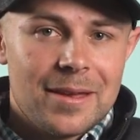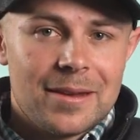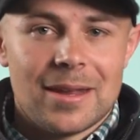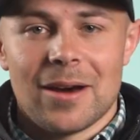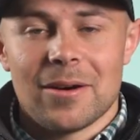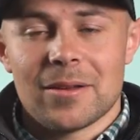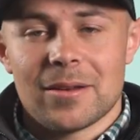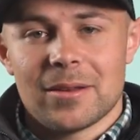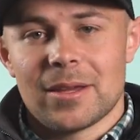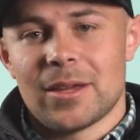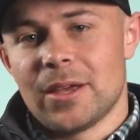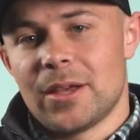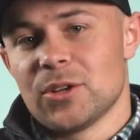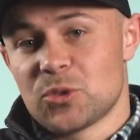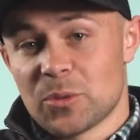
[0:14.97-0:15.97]
Now,
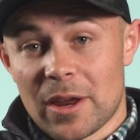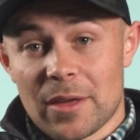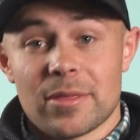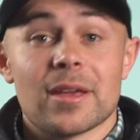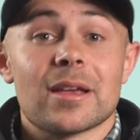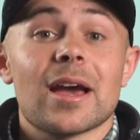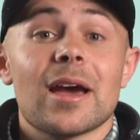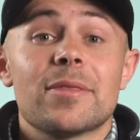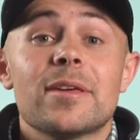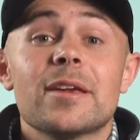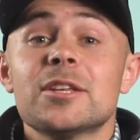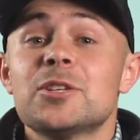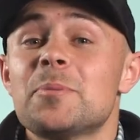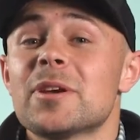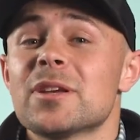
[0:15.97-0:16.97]
here's what I think. I think
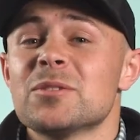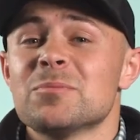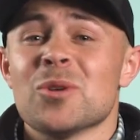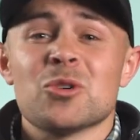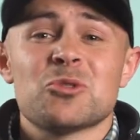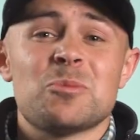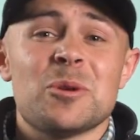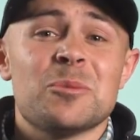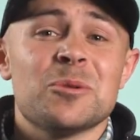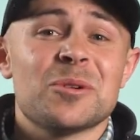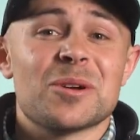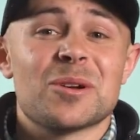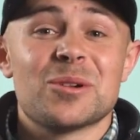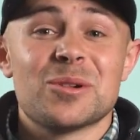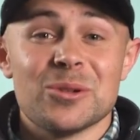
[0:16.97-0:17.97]
it's because most people,
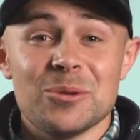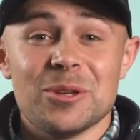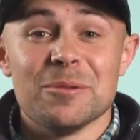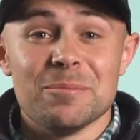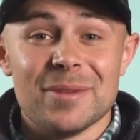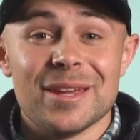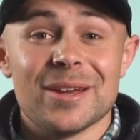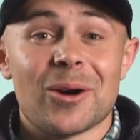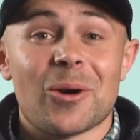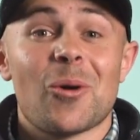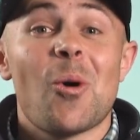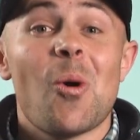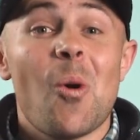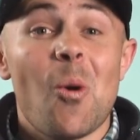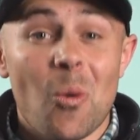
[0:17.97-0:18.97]
including me, are
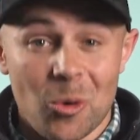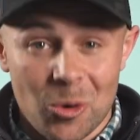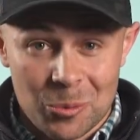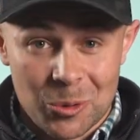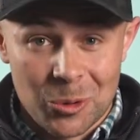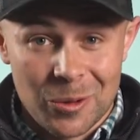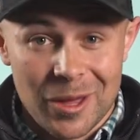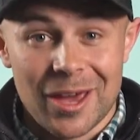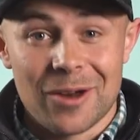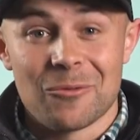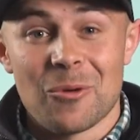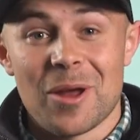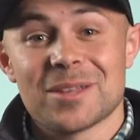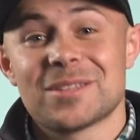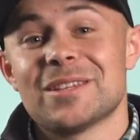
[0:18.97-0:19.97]
horrible at
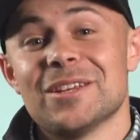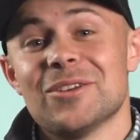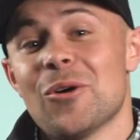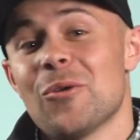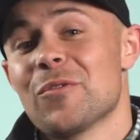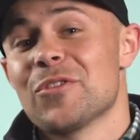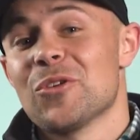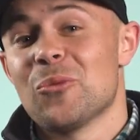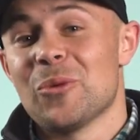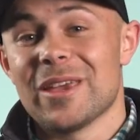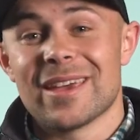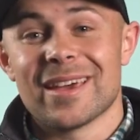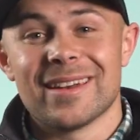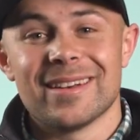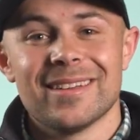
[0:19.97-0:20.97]
resting over the
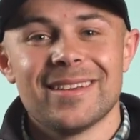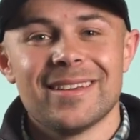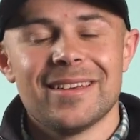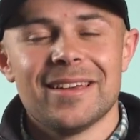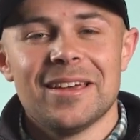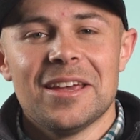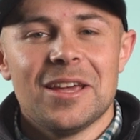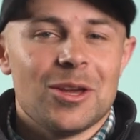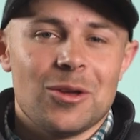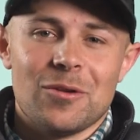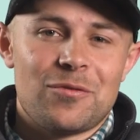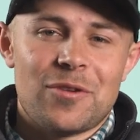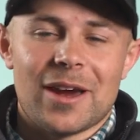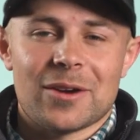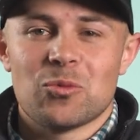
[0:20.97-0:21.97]
weekend. You know, in
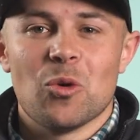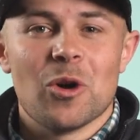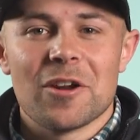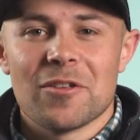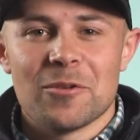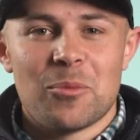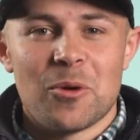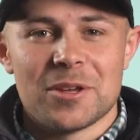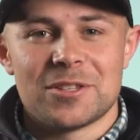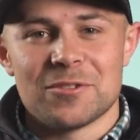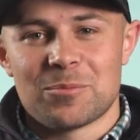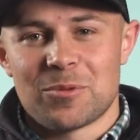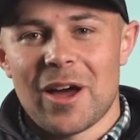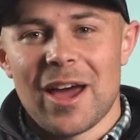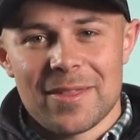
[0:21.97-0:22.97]
fact, one of the points
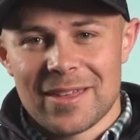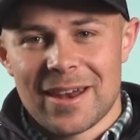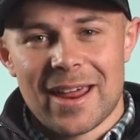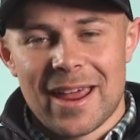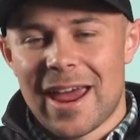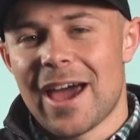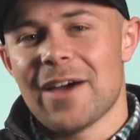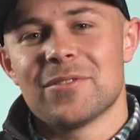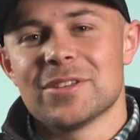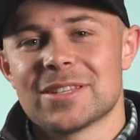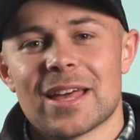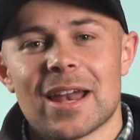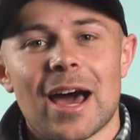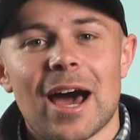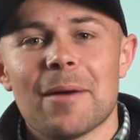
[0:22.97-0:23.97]
of pride that I have is
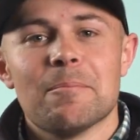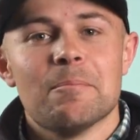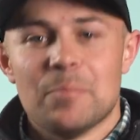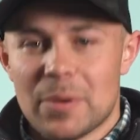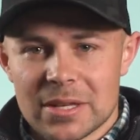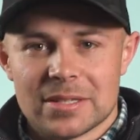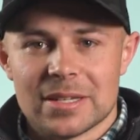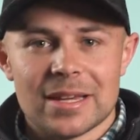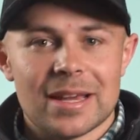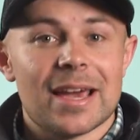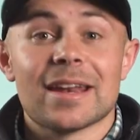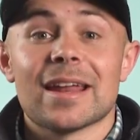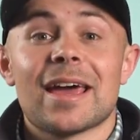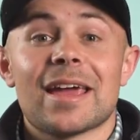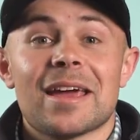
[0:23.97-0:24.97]
that I'm busy
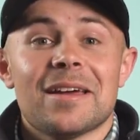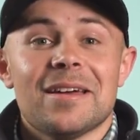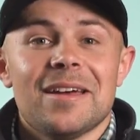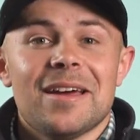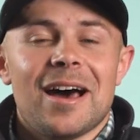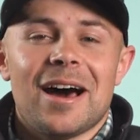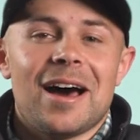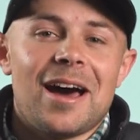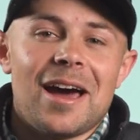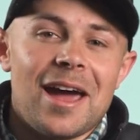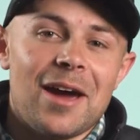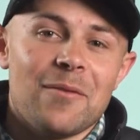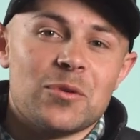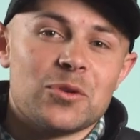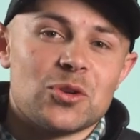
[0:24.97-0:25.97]
and I
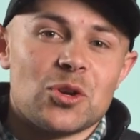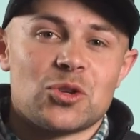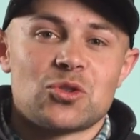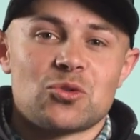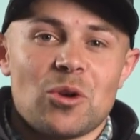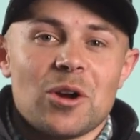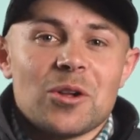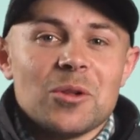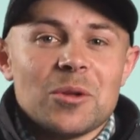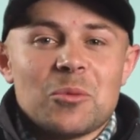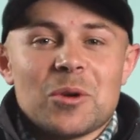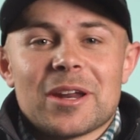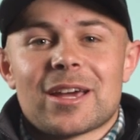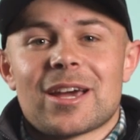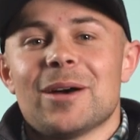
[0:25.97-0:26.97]
have a struggle
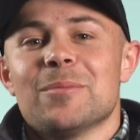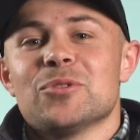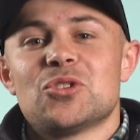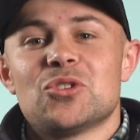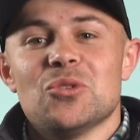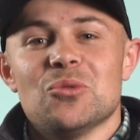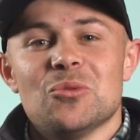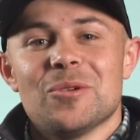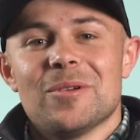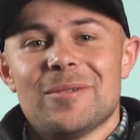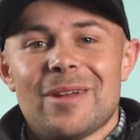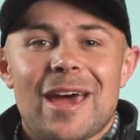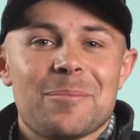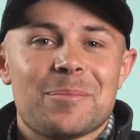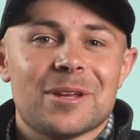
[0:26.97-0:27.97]
when it comes to
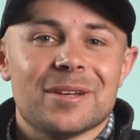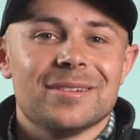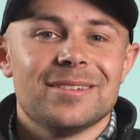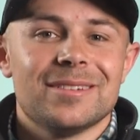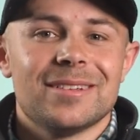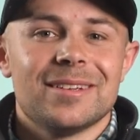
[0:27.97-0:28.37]
napping.